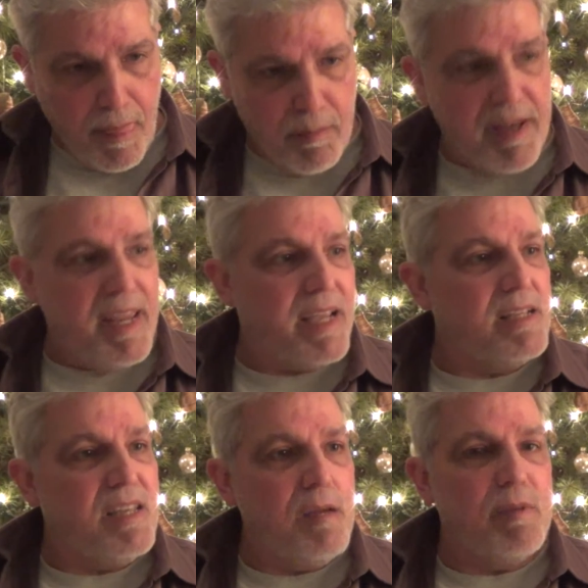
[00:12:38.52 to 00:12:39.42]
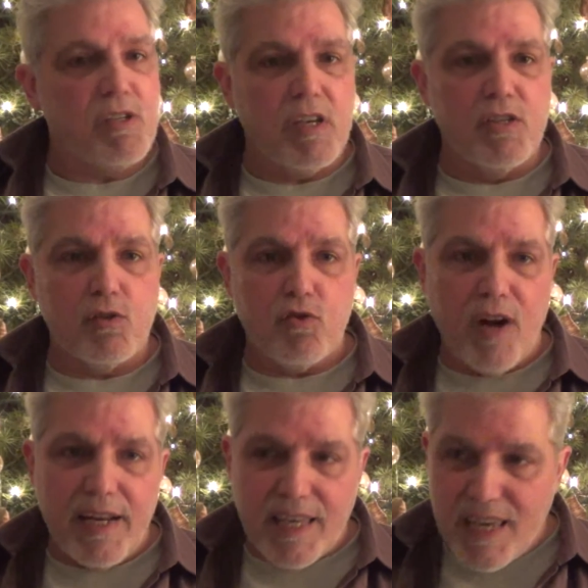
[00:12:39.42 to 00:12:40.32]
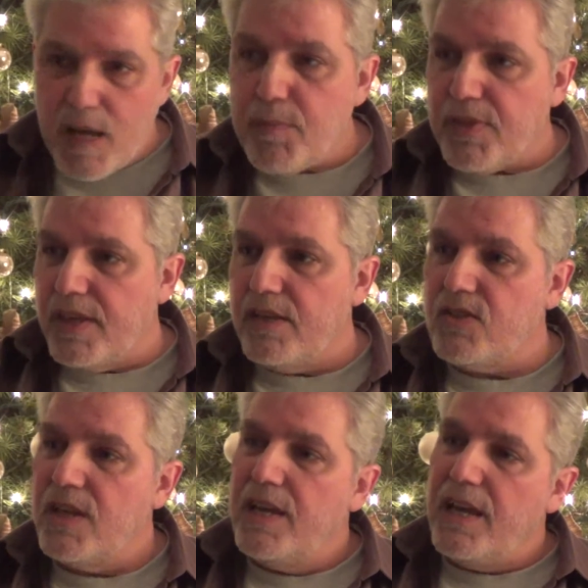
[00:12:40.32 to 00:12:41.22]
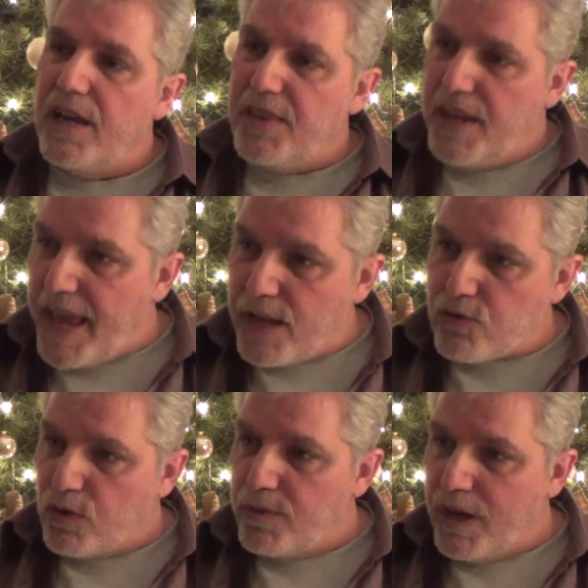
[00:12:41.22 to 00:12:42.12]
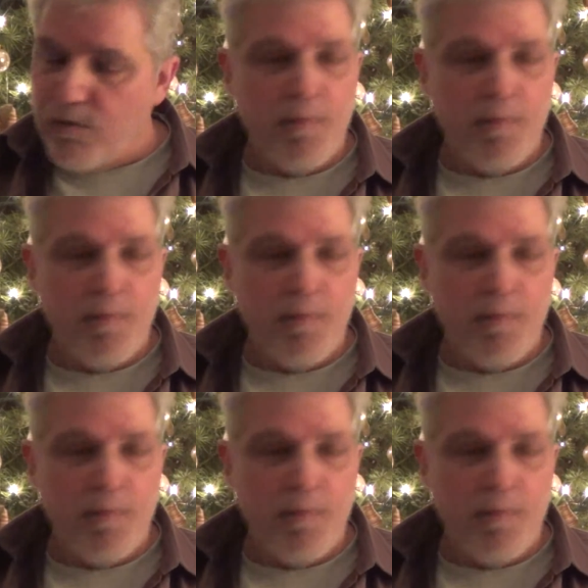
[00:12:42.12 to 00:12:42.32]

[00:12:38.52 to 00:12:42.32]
But Nicodemus is trying to keep things in the natural realm.